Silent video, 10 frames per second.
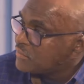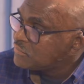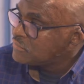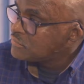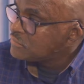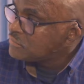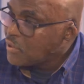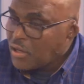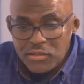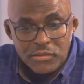there?
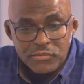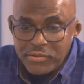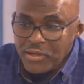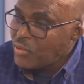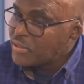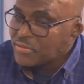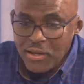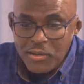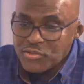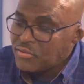I said, you know
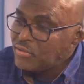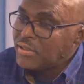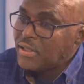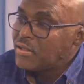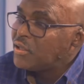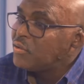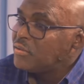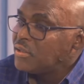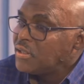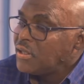what, absolutely.
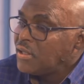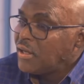And